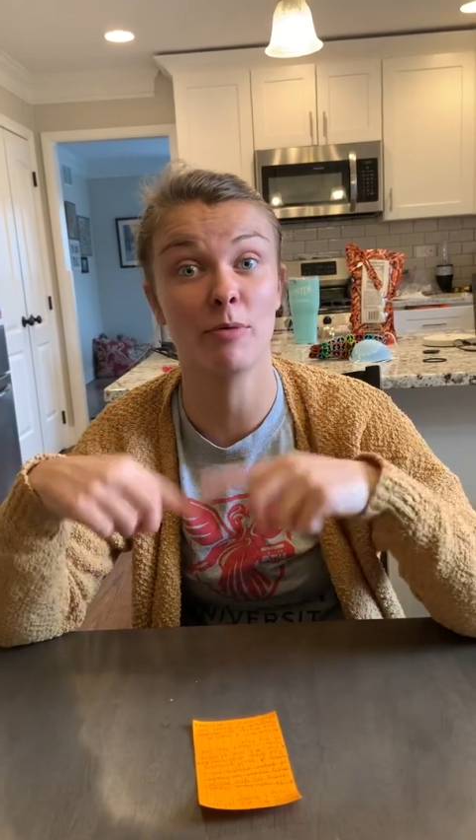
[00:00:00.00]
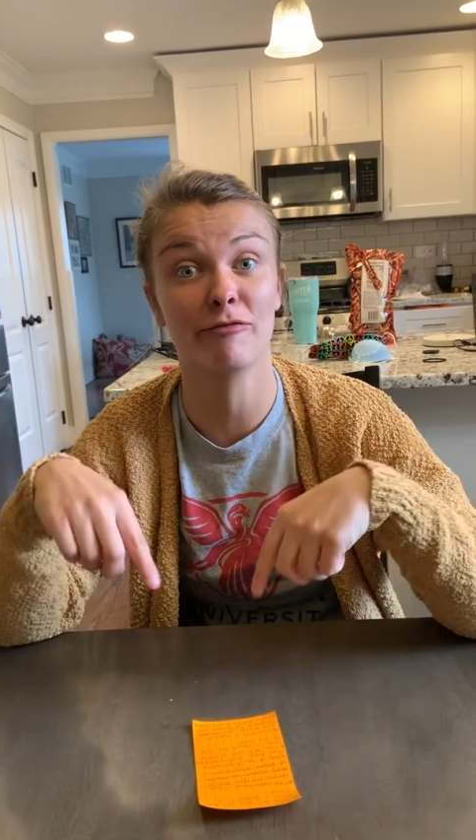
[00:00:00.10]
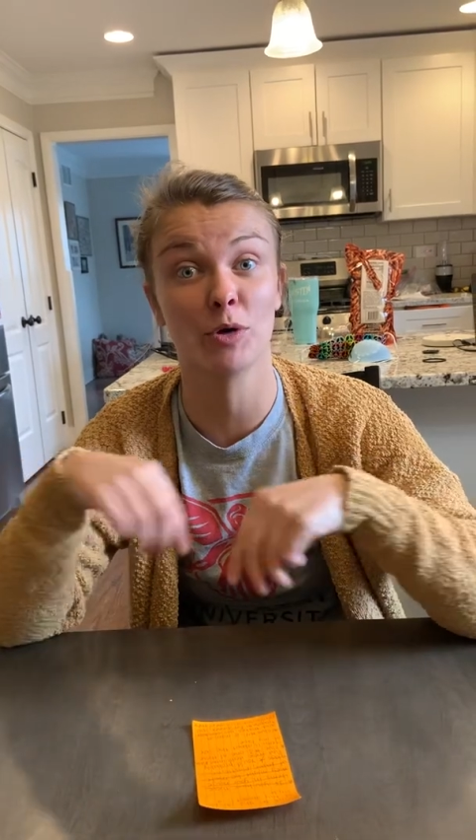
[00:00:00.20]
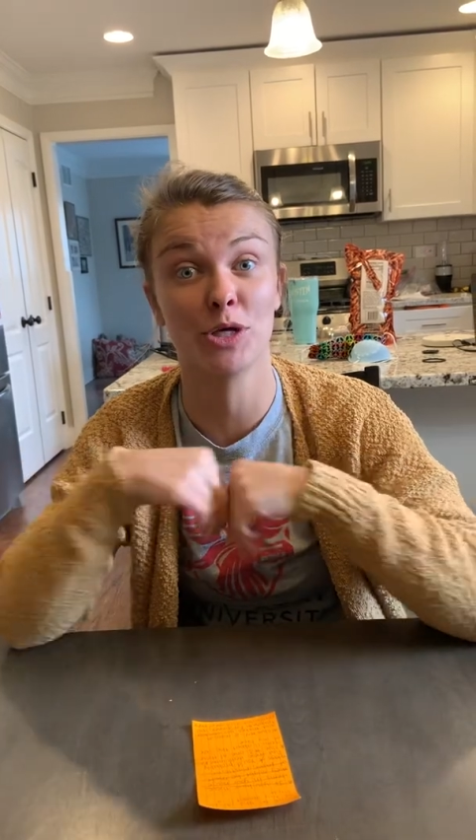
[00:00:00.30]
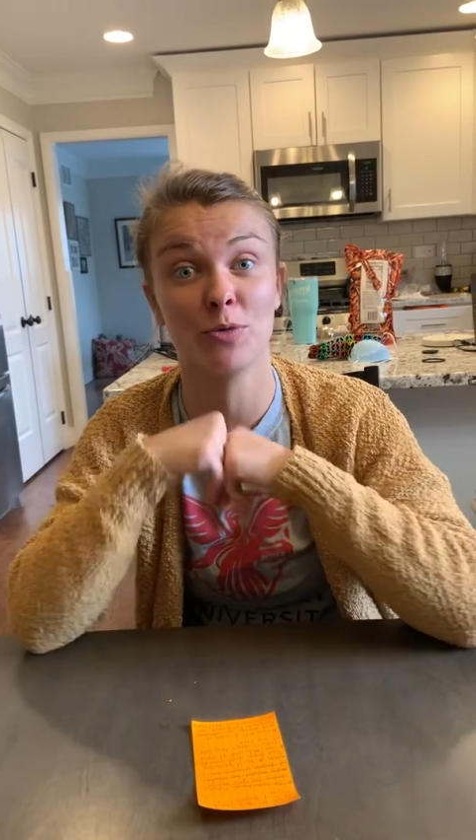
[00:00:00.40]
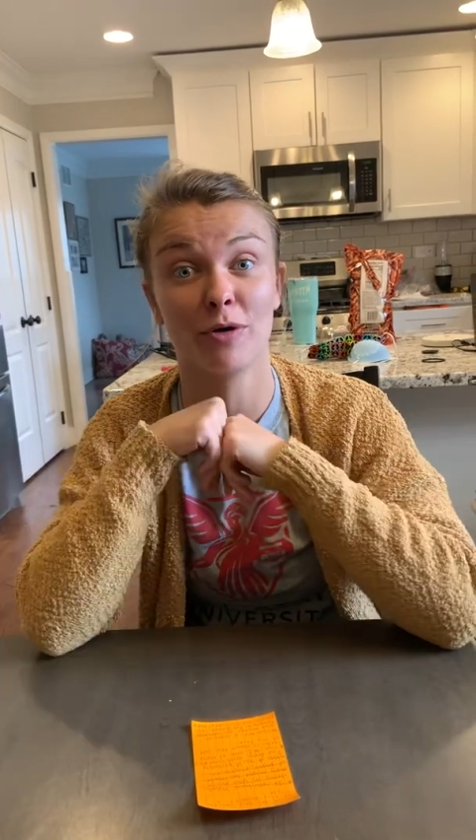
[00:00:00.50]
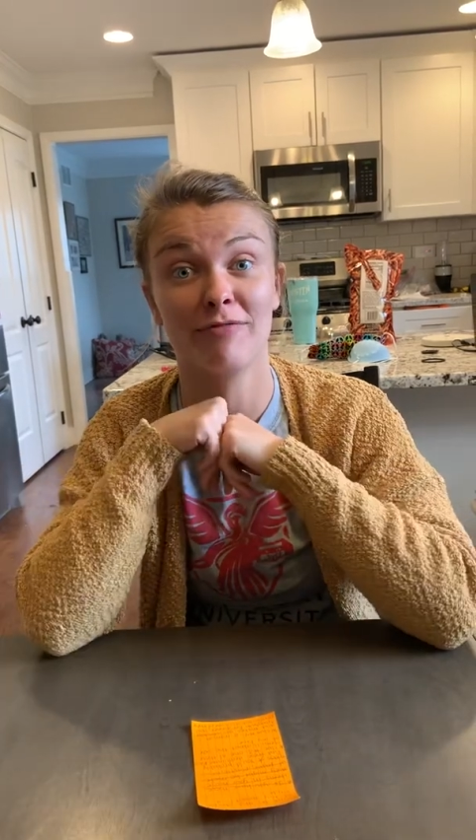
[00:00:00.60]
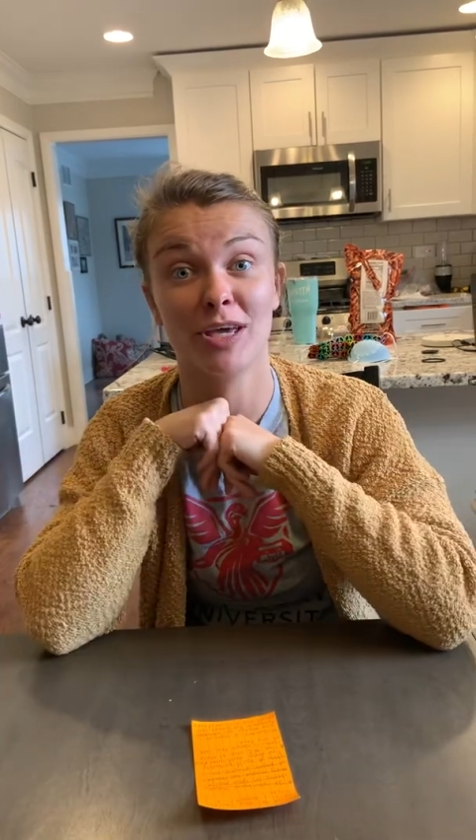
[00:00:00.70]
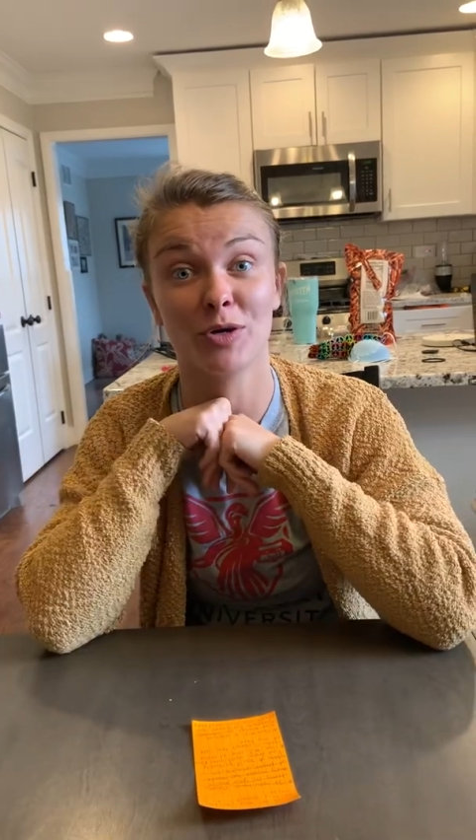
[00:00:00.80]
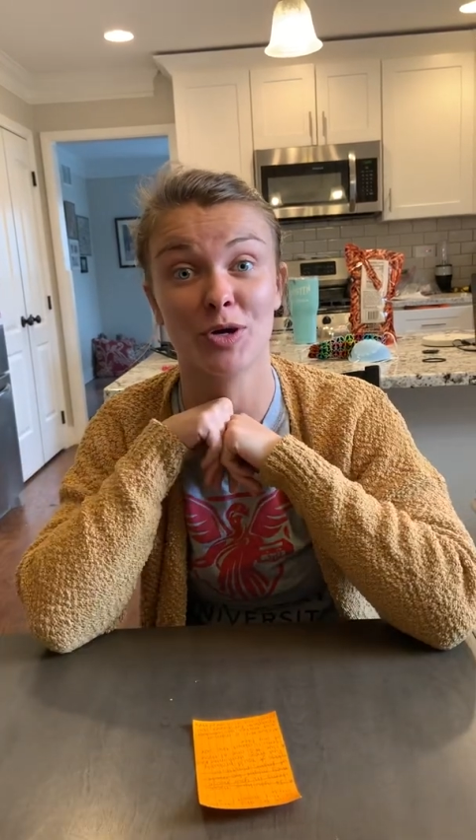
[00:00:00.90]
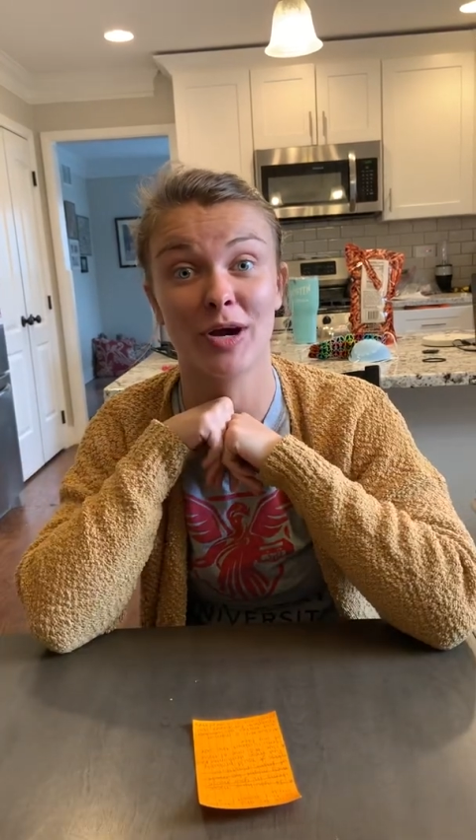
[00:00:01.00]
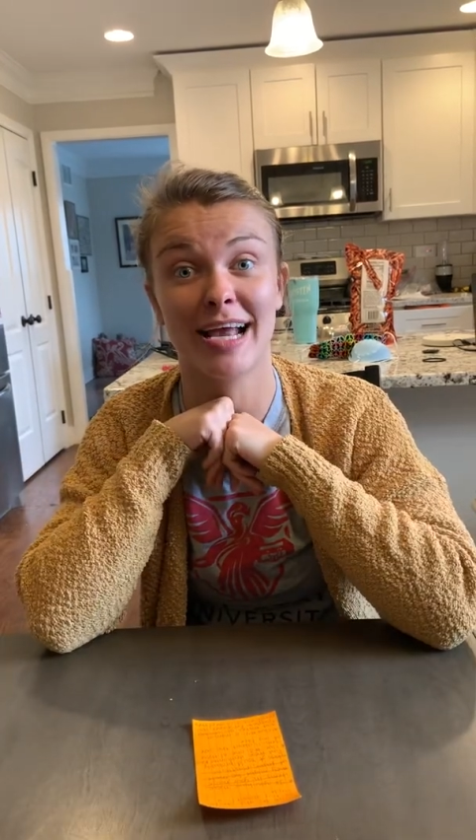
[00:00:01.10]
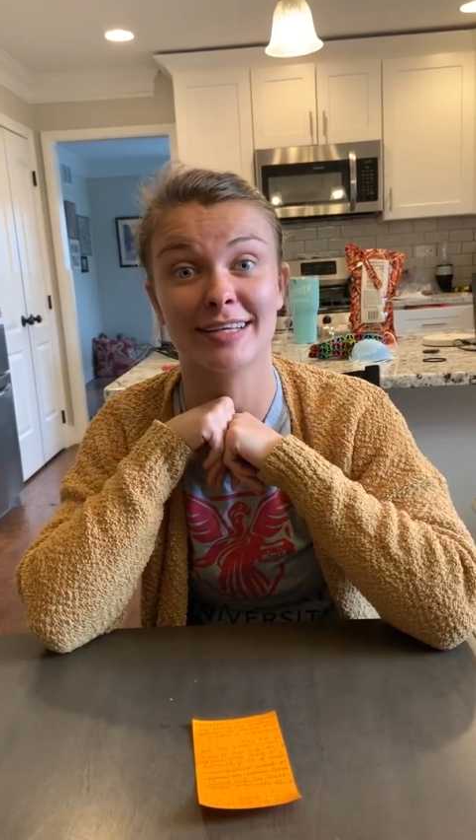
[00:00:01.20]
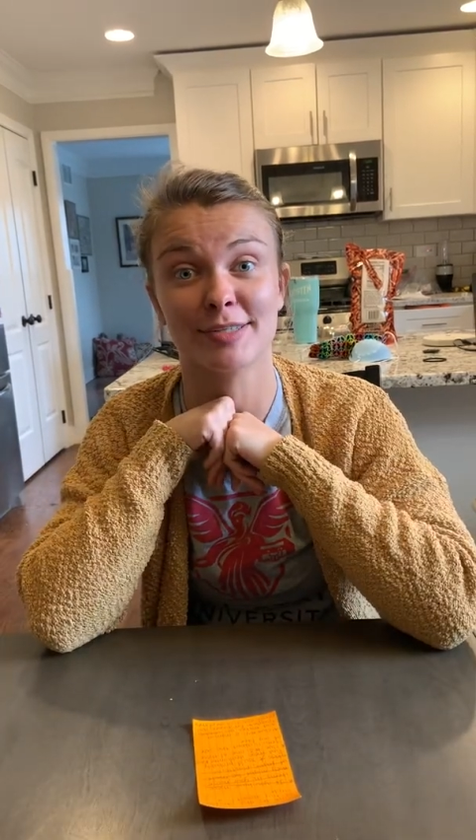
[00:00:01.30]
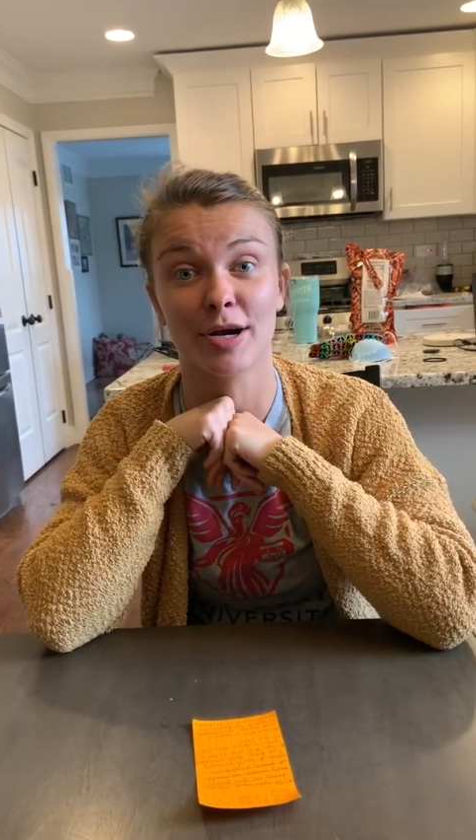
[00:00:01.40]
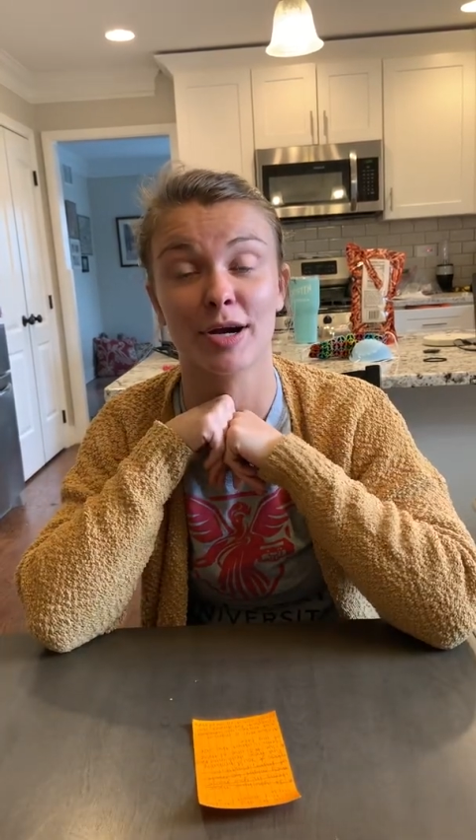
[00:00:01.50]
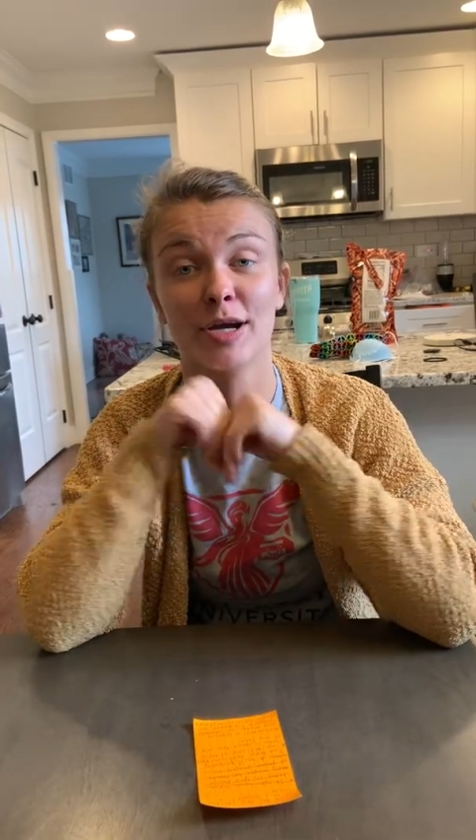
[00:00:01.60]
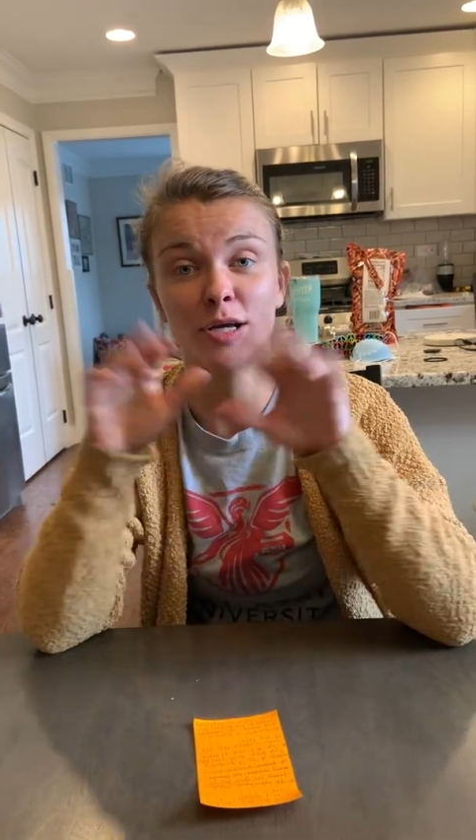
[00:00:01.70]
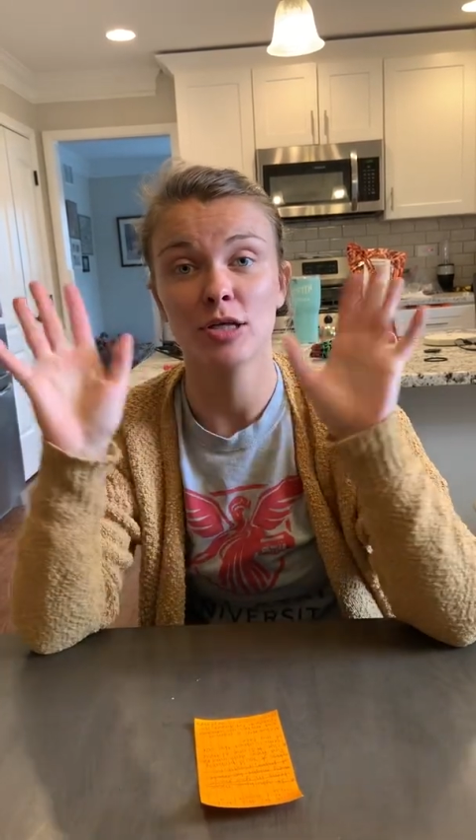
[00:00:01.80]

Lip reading: before you reveal your answer.